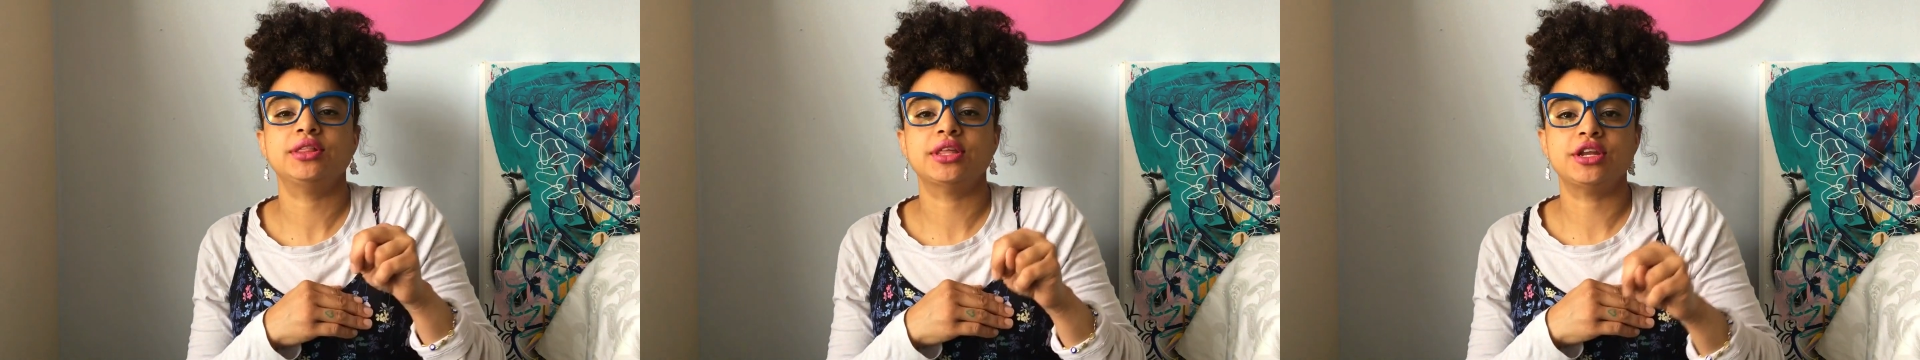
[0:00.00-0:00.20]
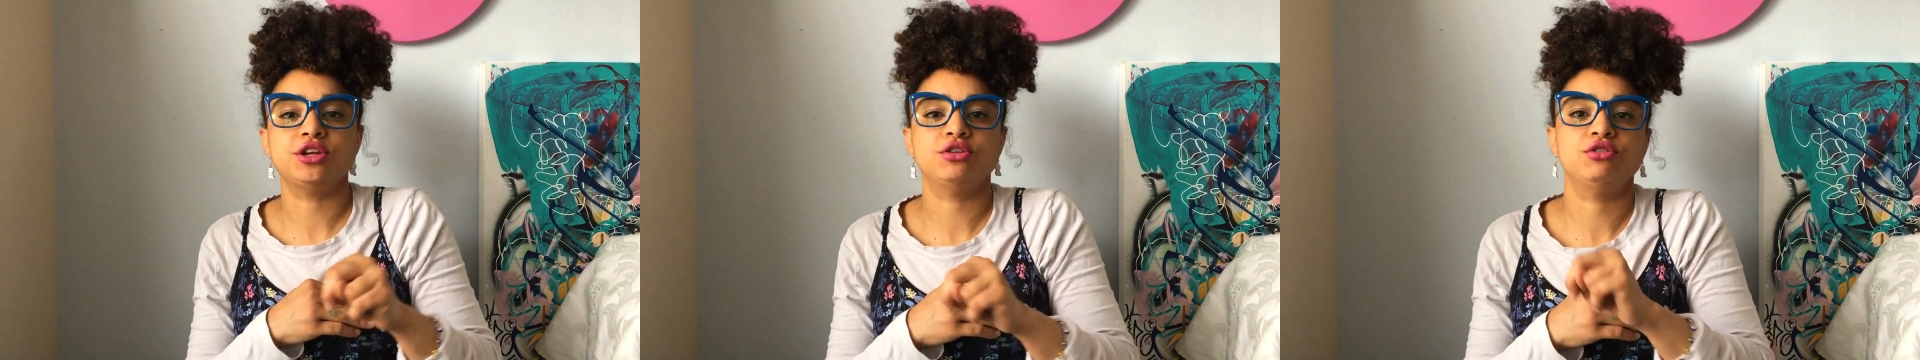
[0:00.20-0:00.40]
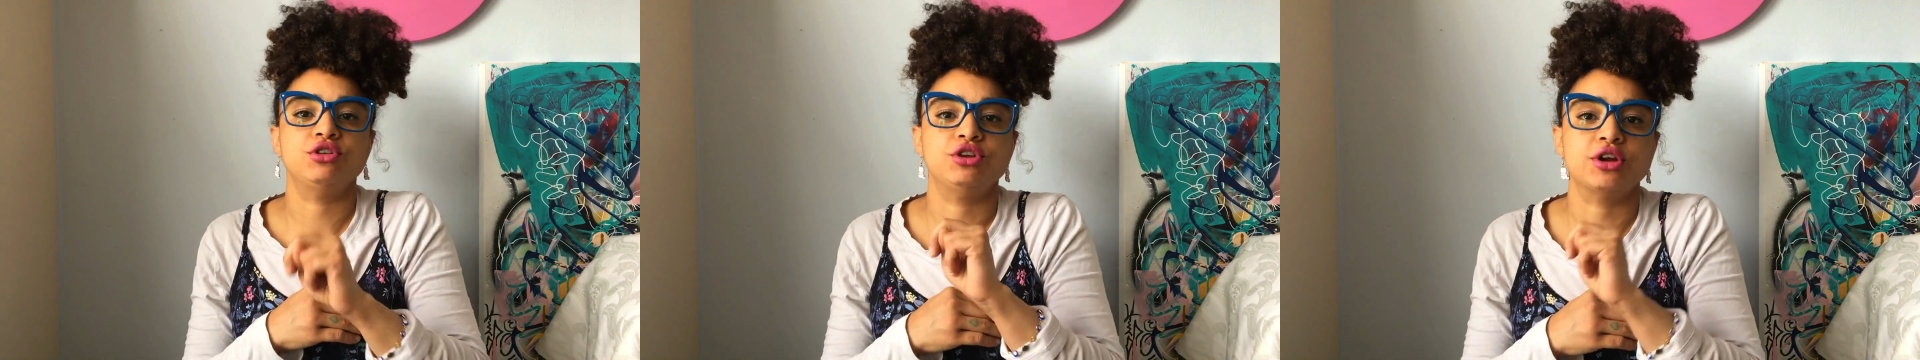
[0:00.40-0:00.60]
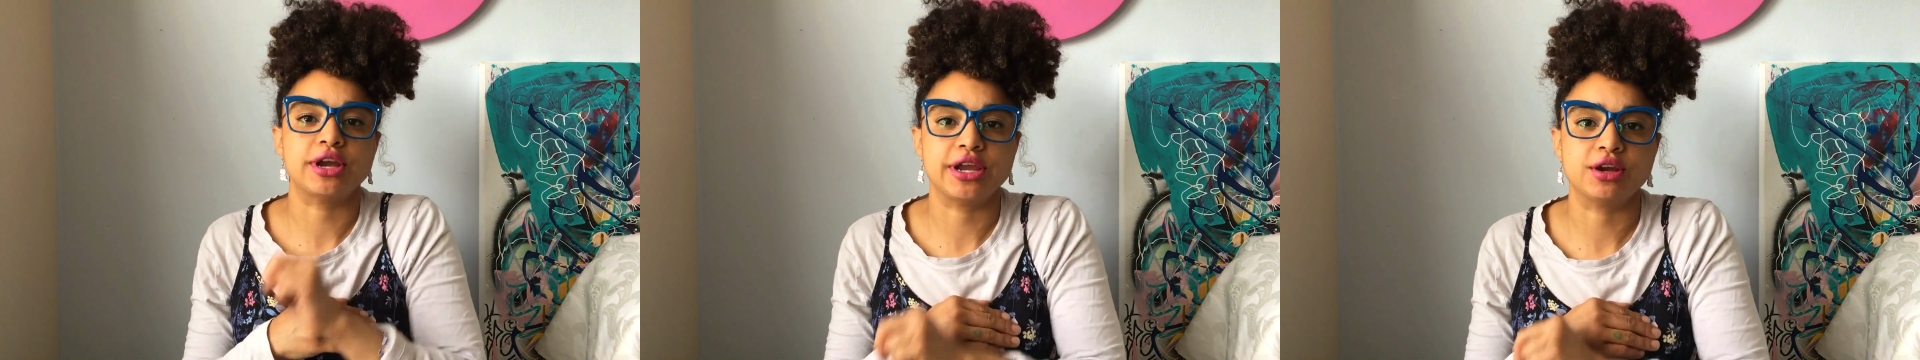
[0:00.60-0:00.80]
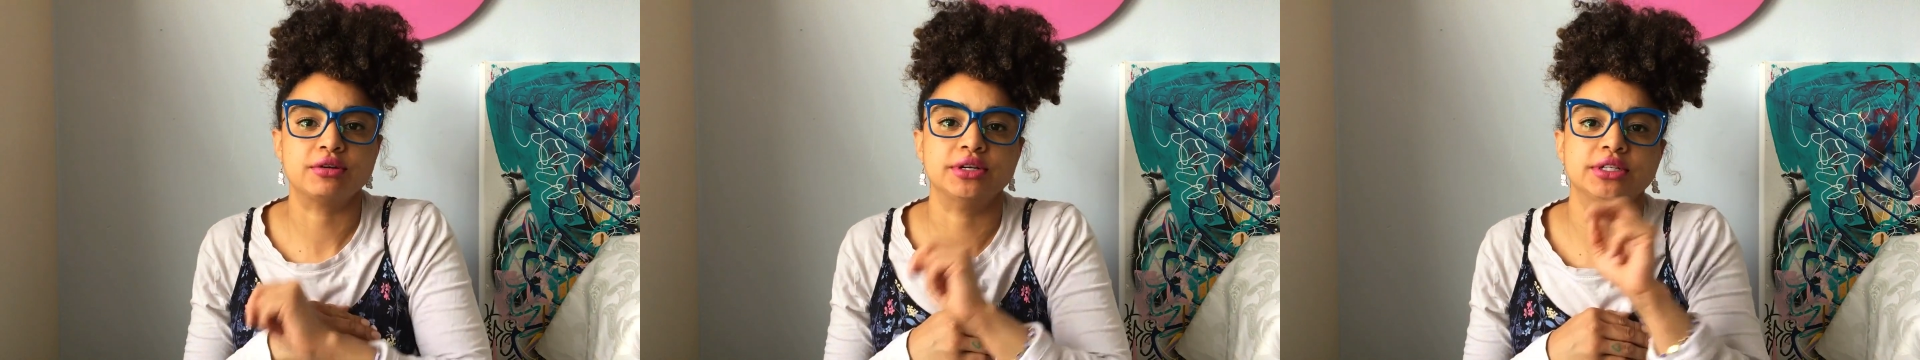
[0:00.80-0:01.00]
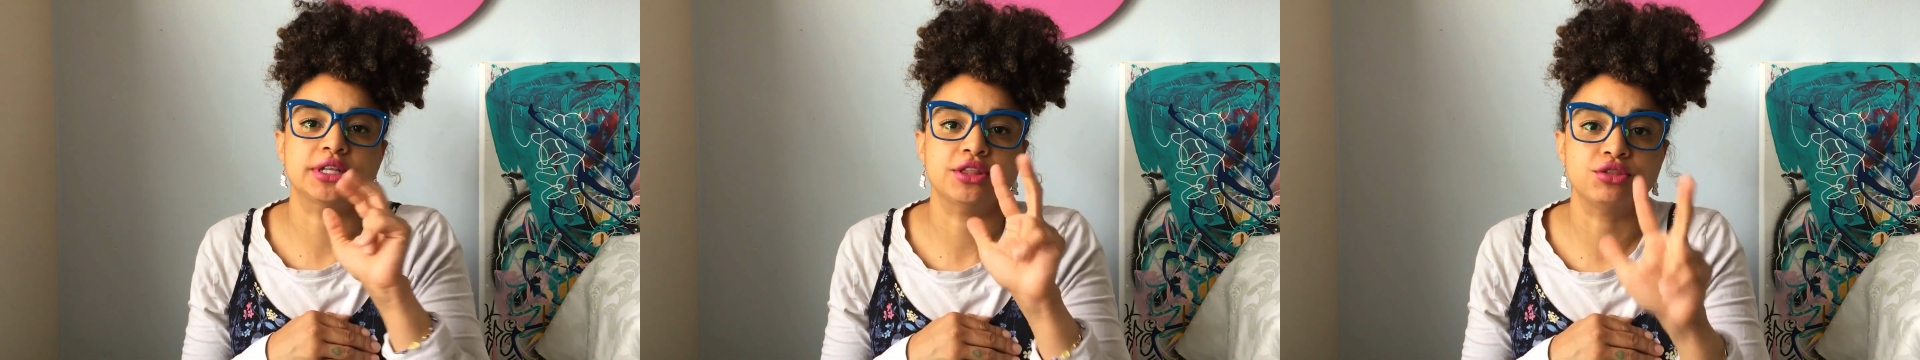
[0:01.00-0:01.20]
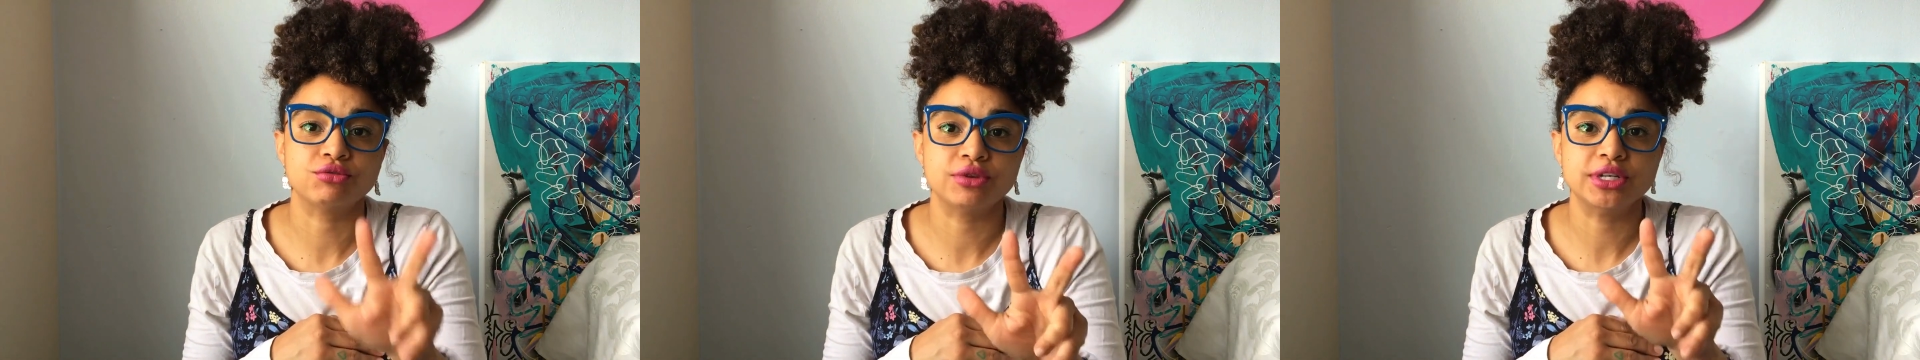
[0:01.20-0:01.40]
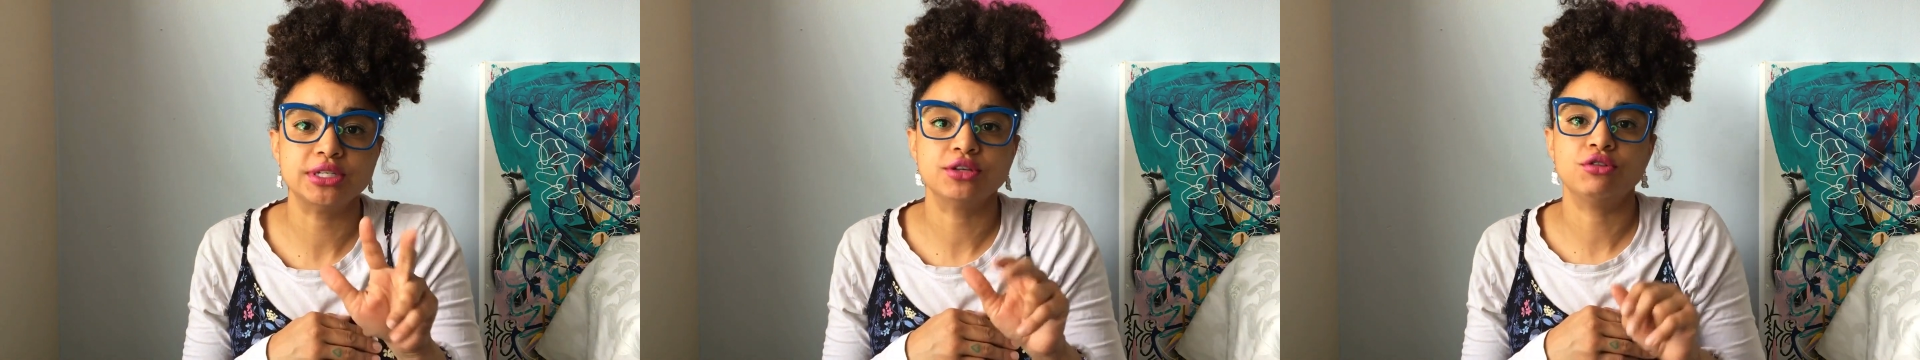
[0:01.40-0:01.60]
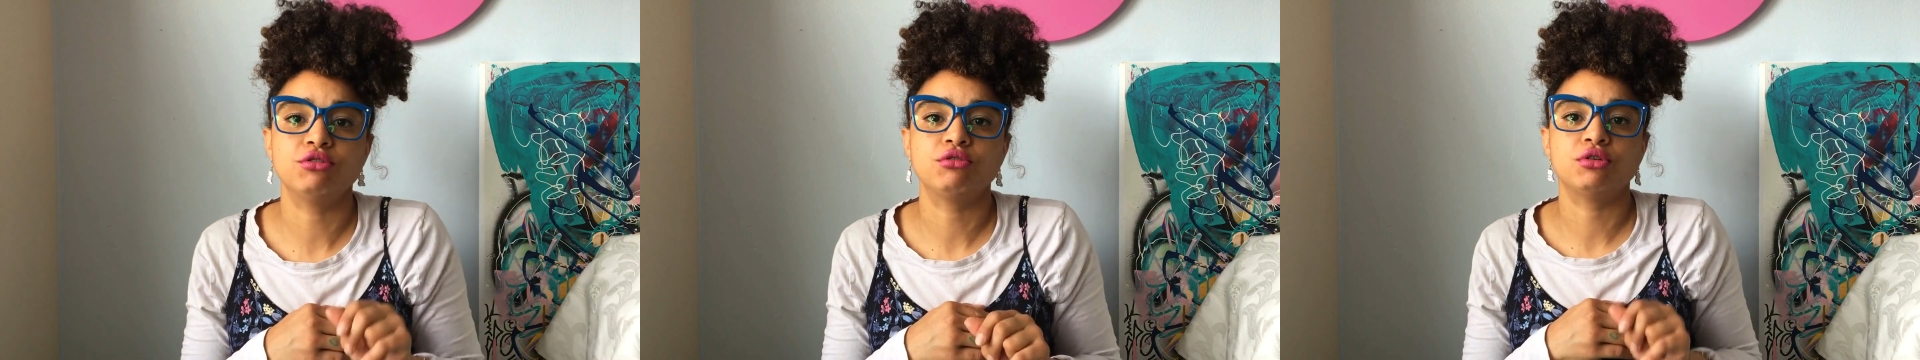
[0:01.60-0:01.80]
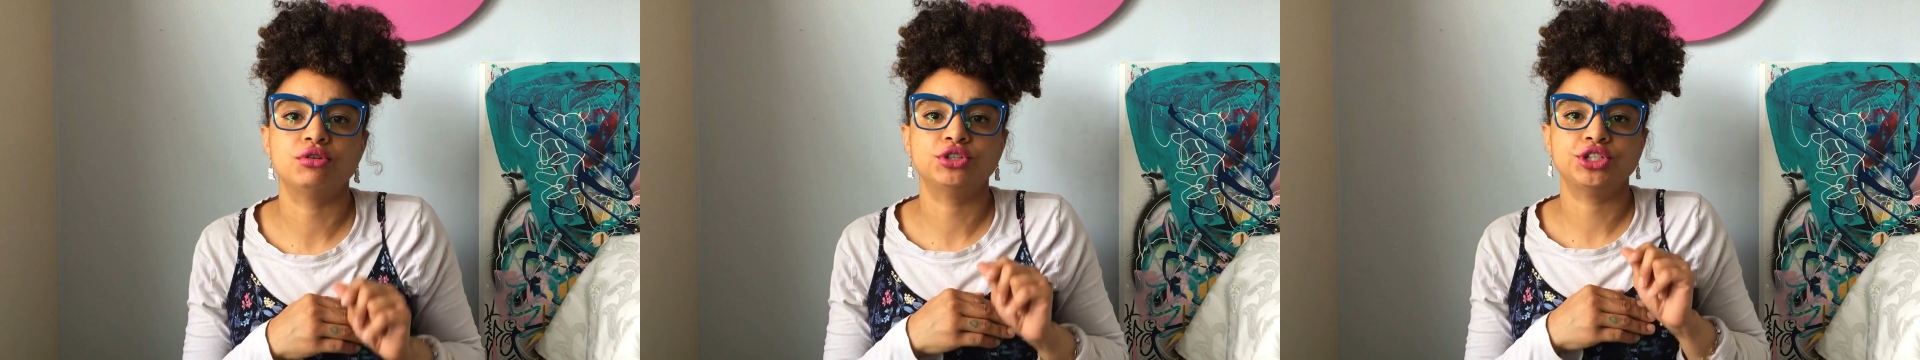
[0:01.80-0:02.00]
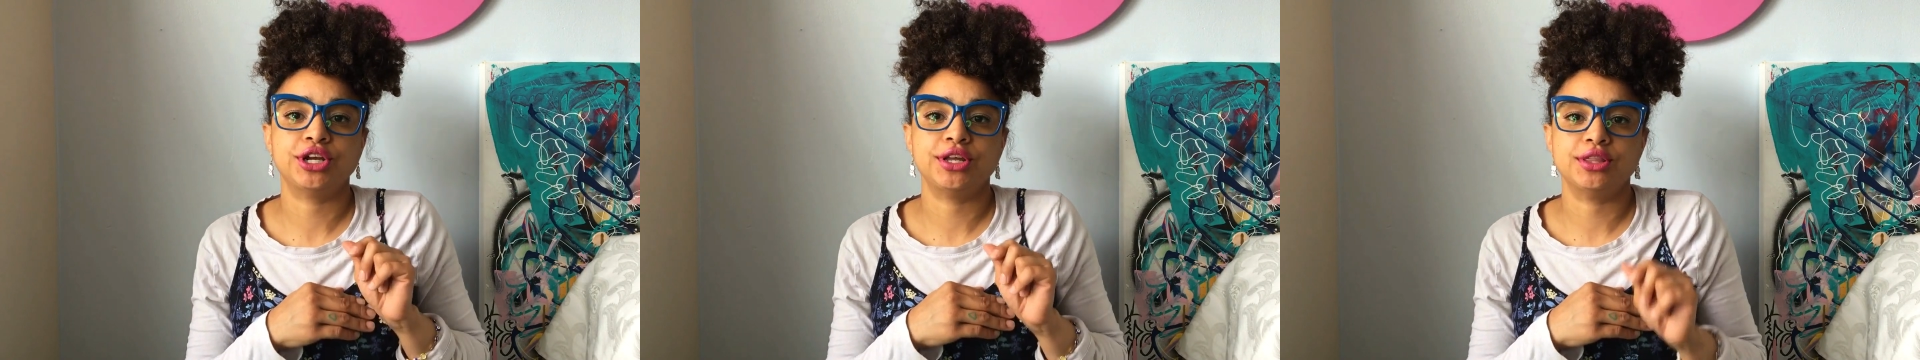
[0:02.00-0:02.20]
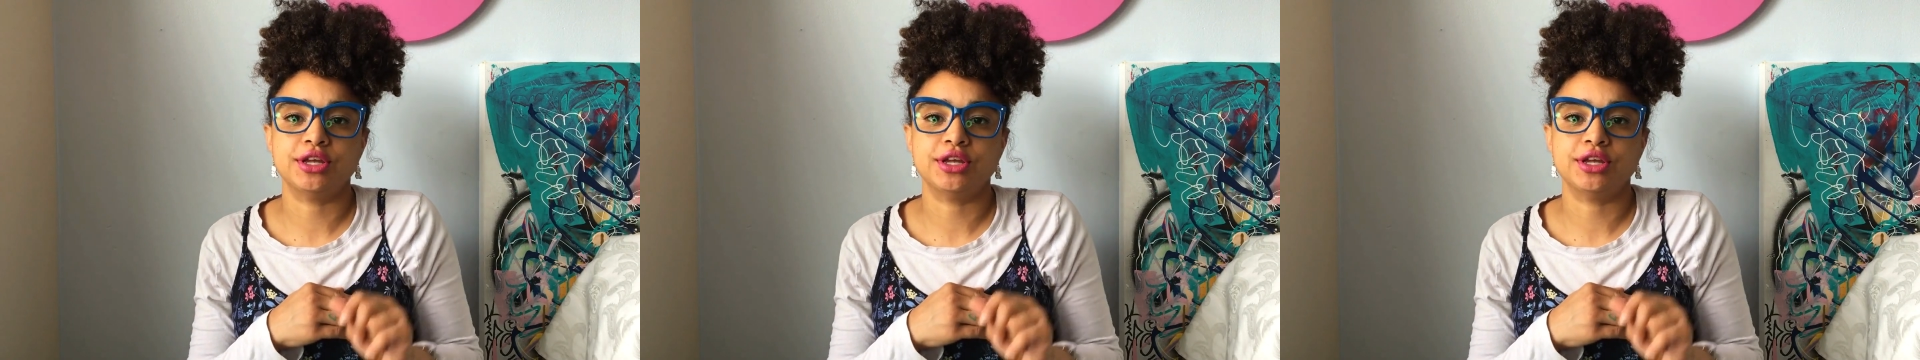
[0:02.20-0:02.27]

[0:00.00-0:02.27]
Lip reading: then you do your increase, then 3 single crochet,